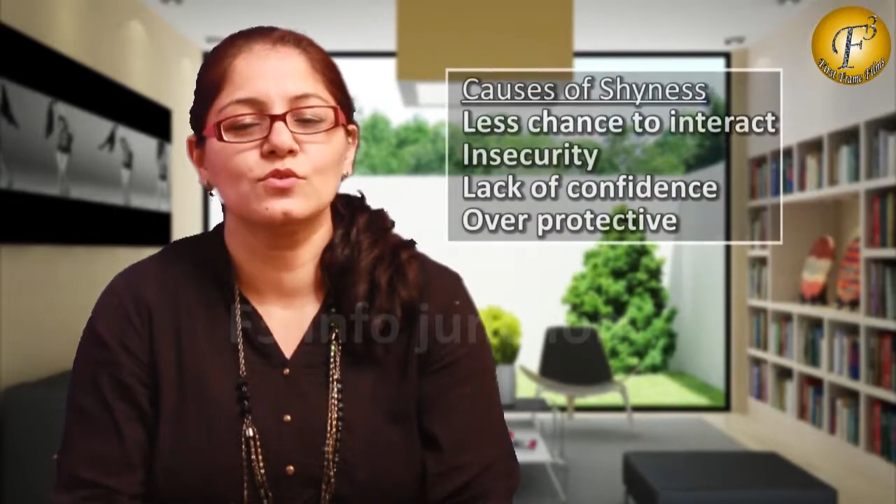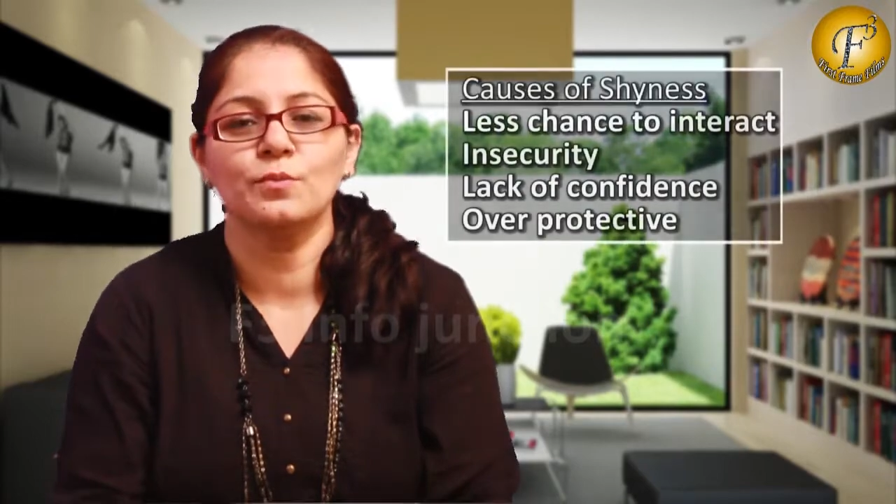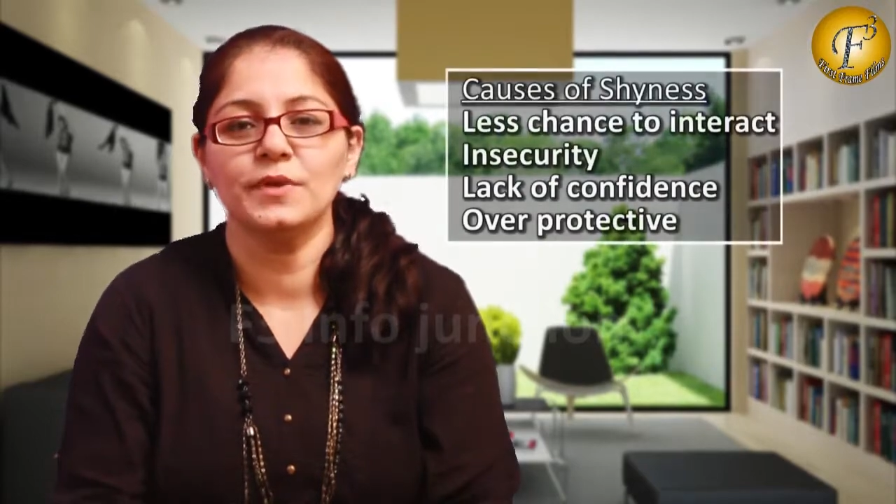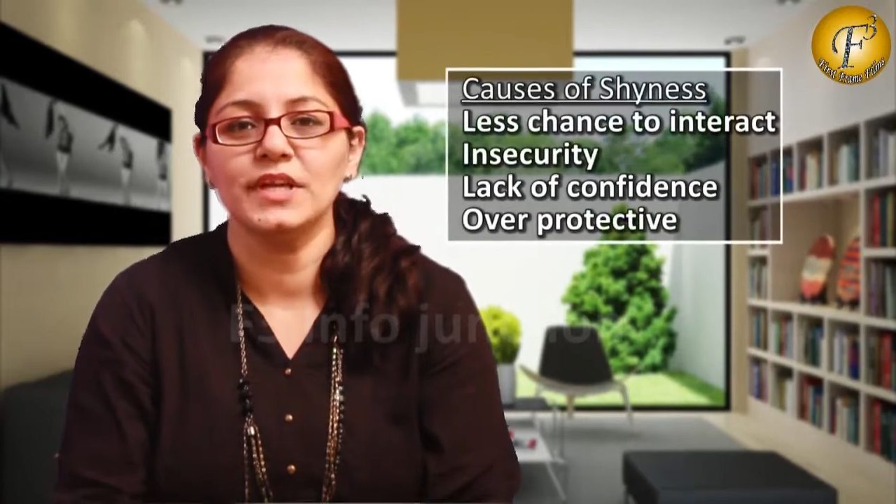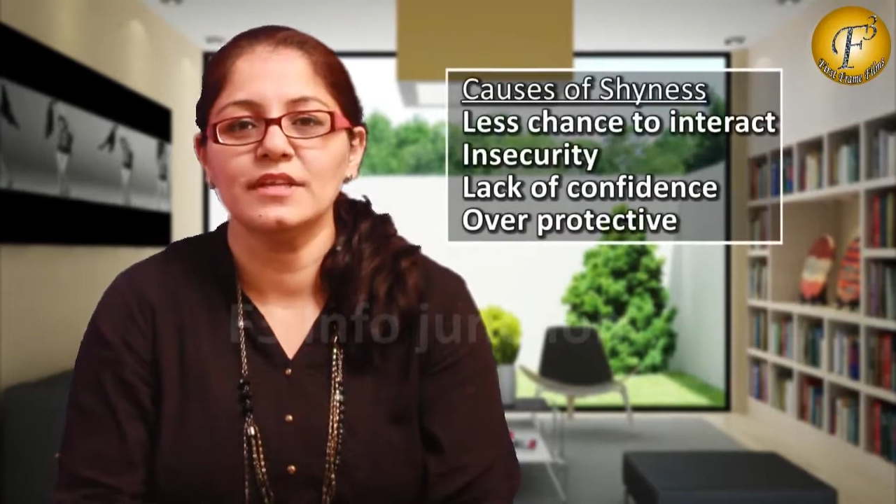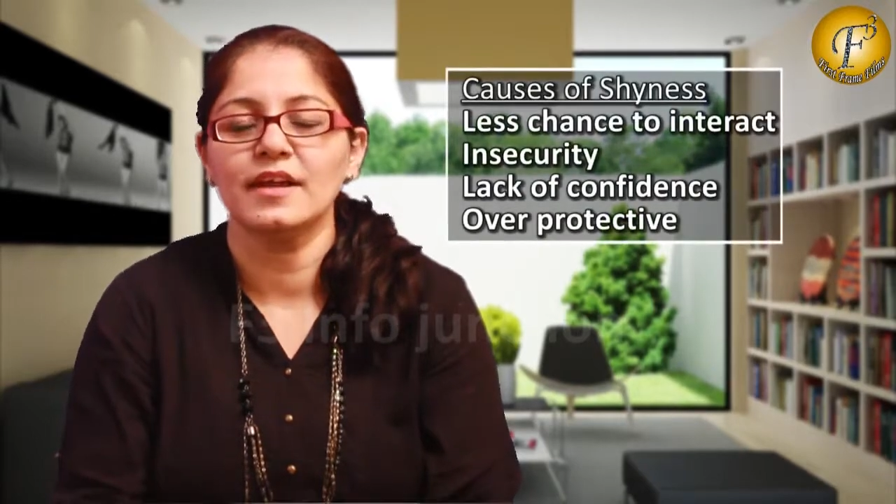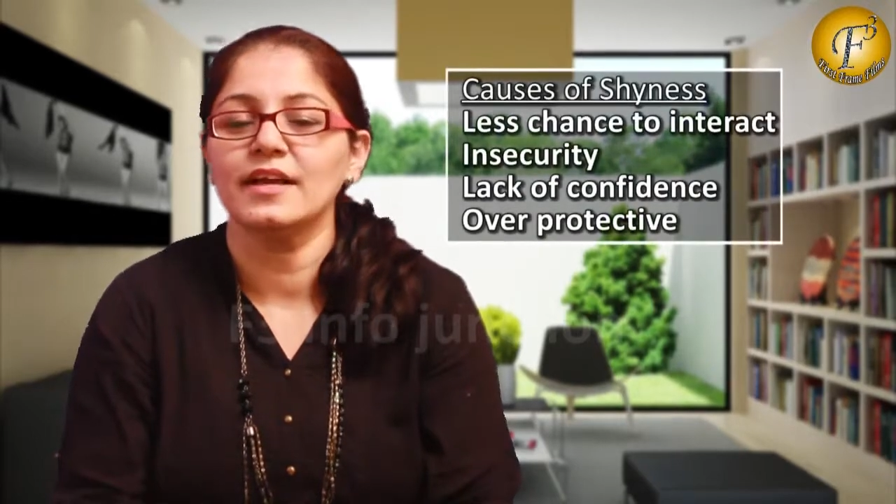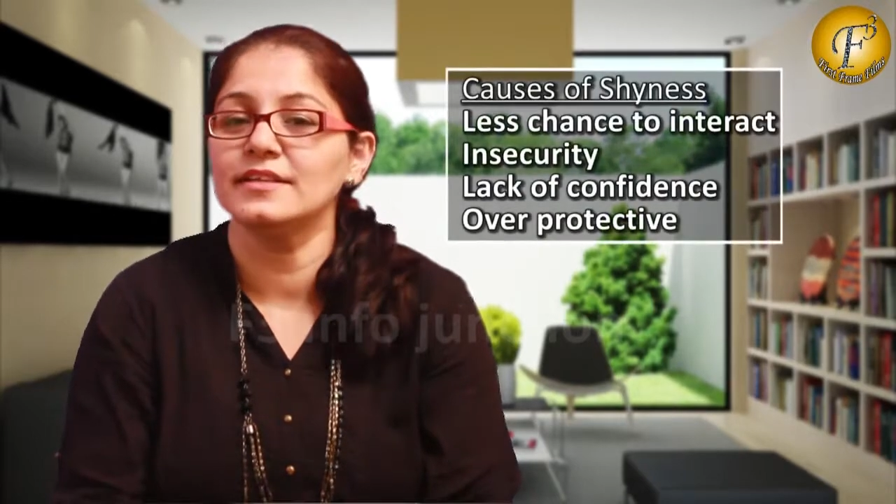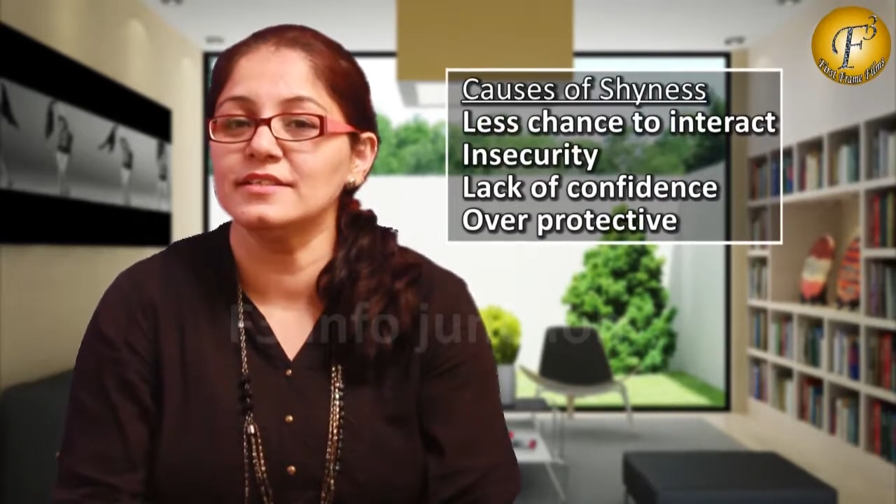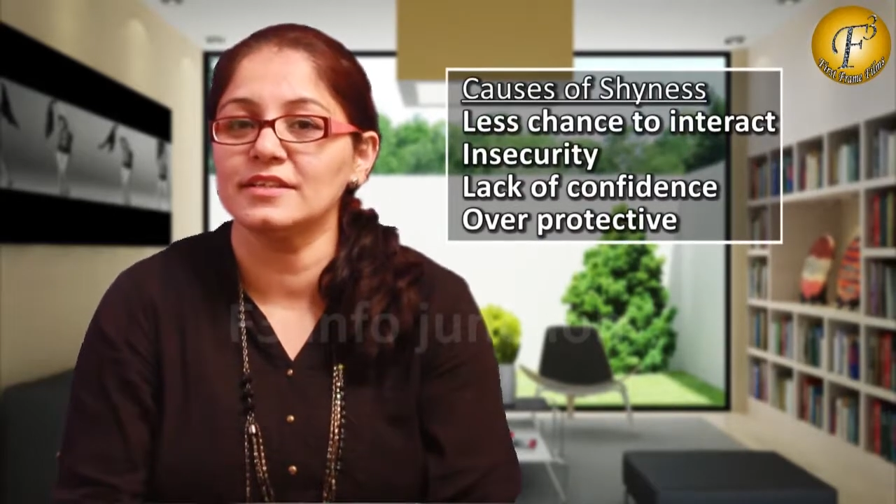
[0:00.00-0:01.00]
to meet
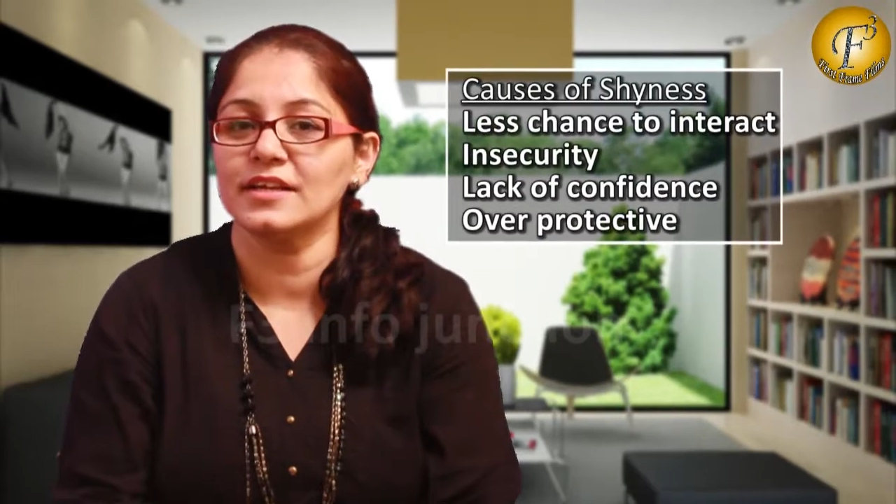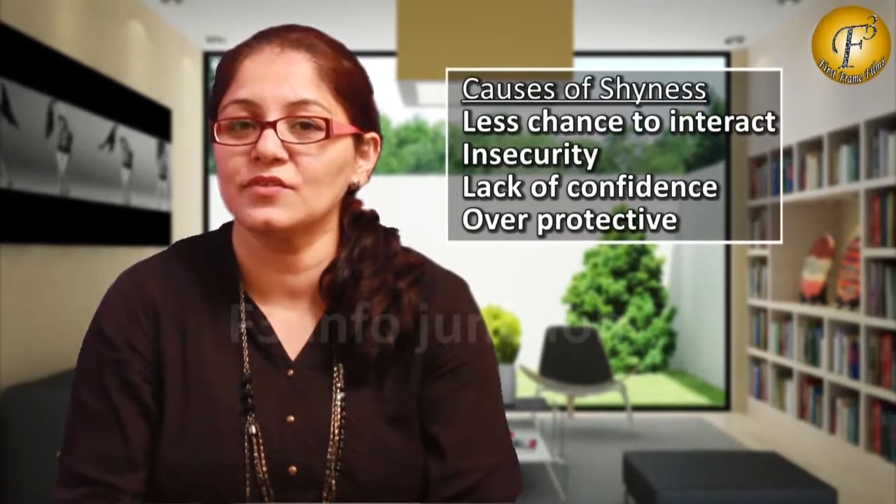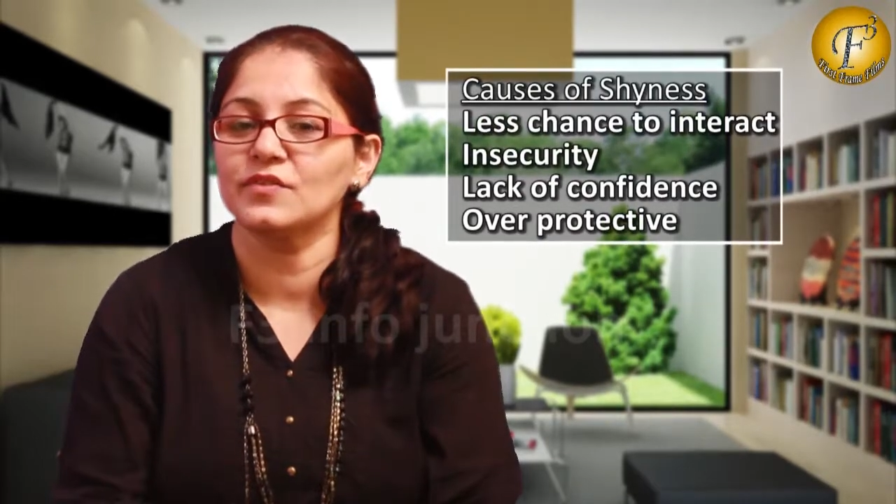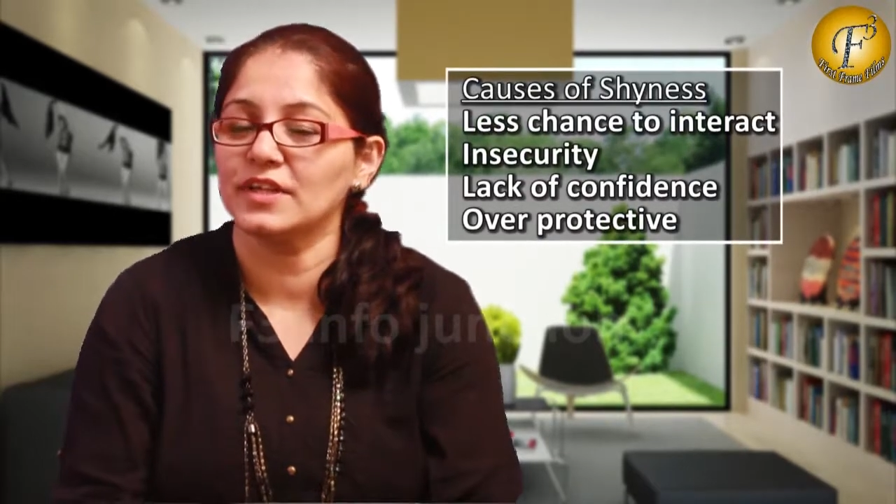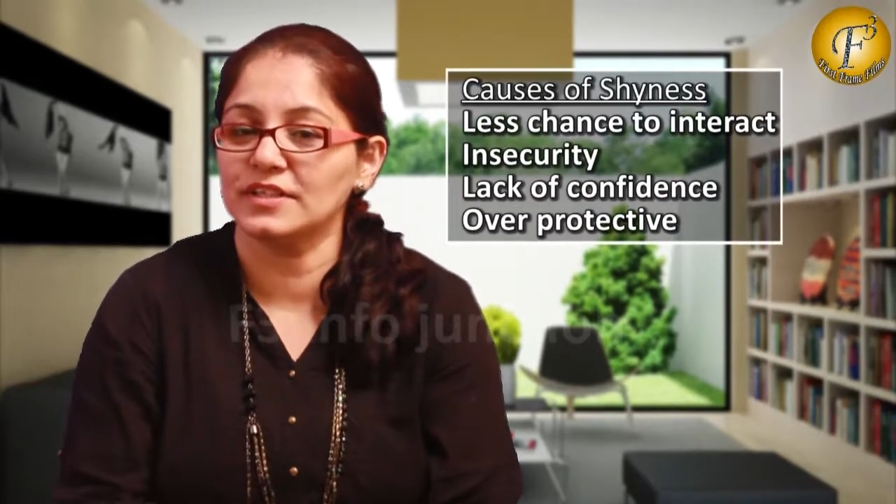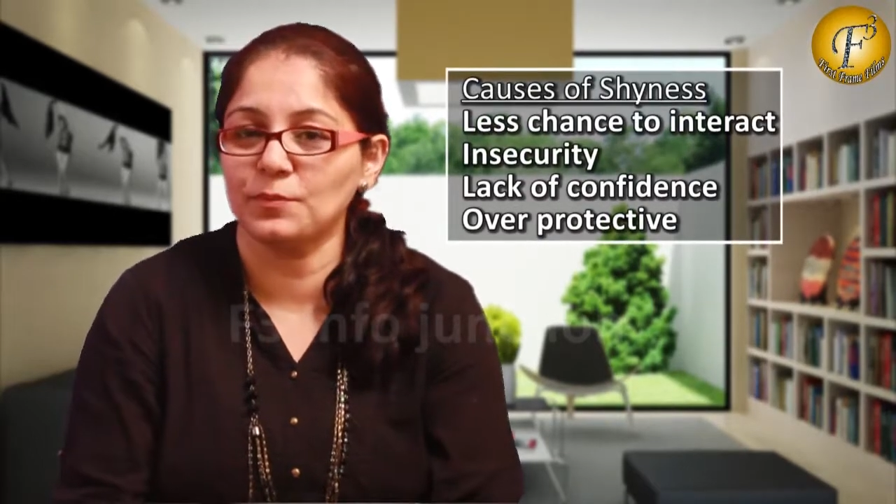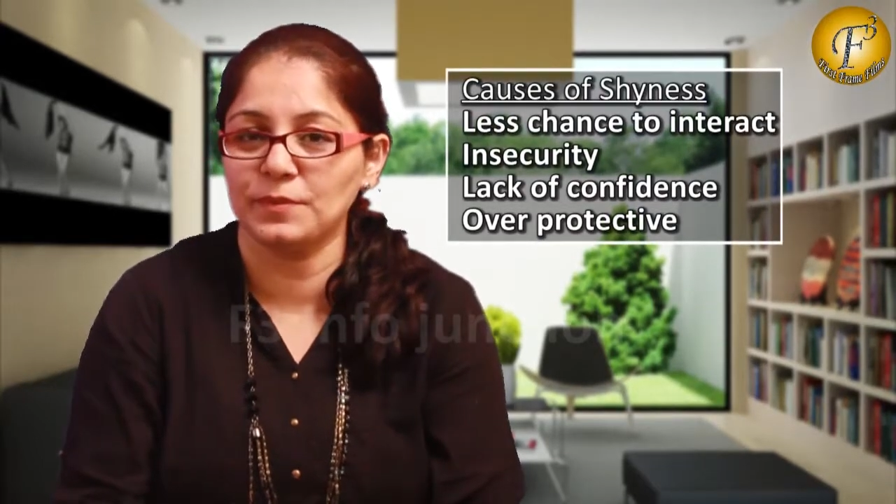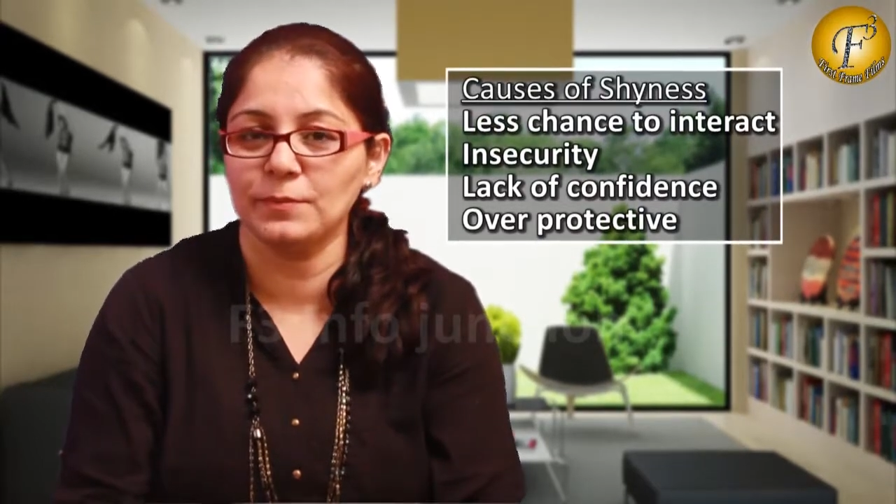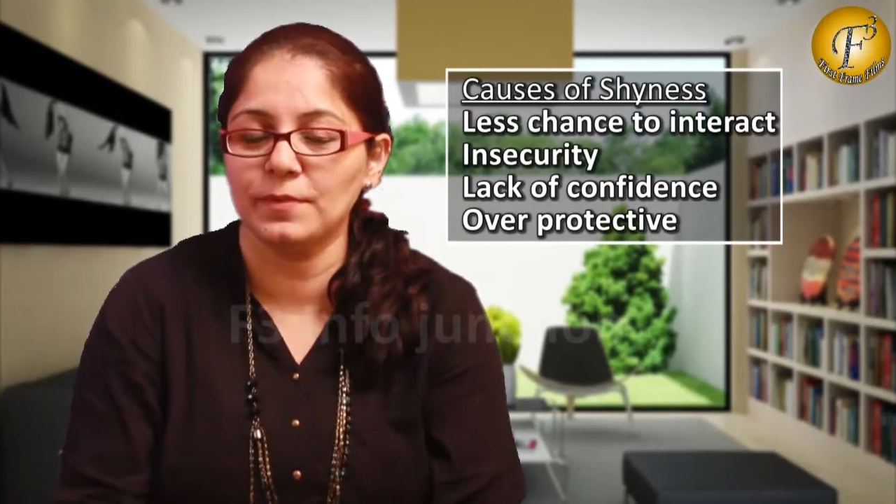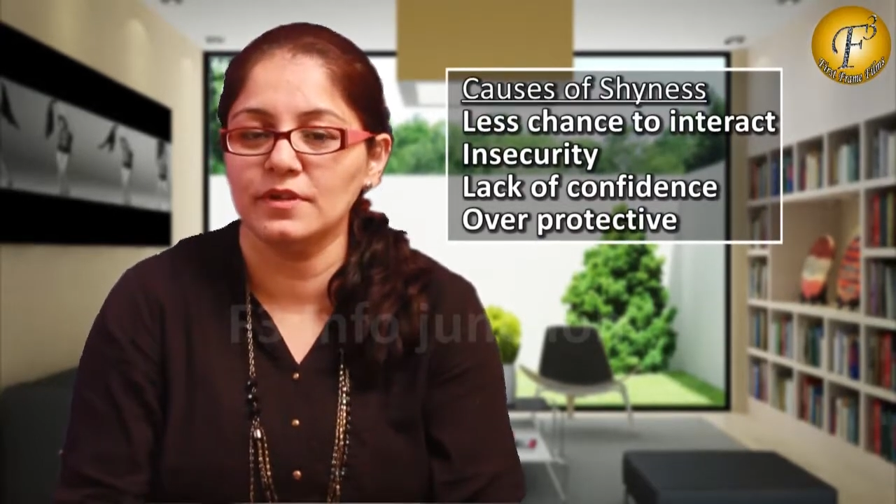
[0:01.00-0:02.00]
and interact with other
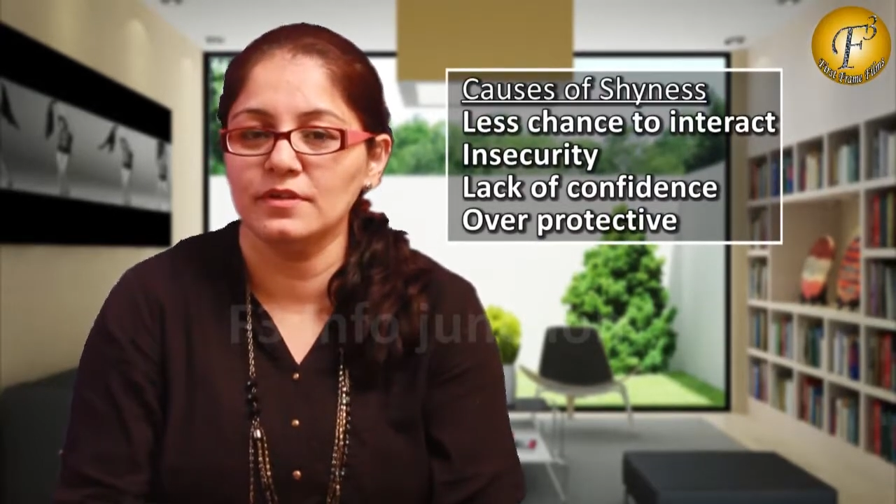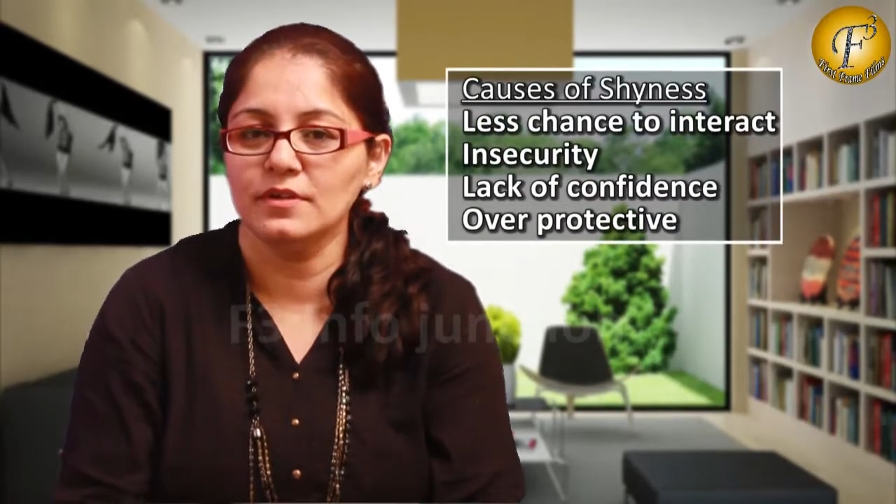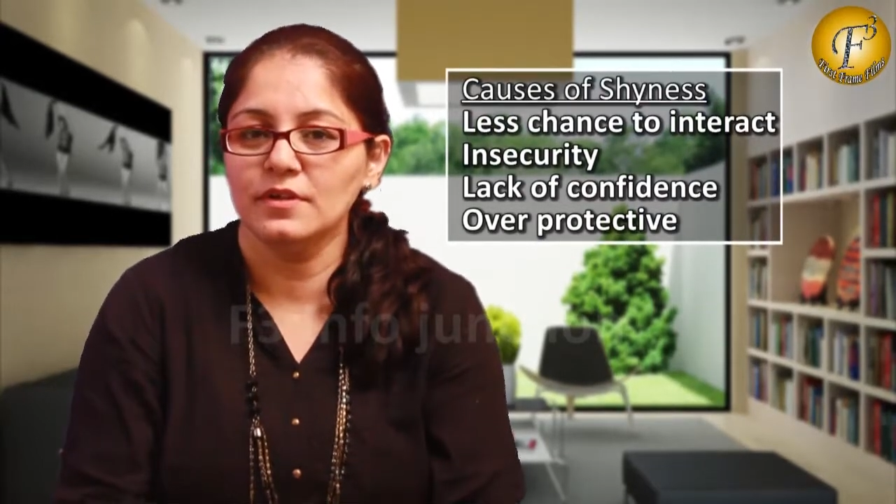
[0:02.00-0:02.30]
people,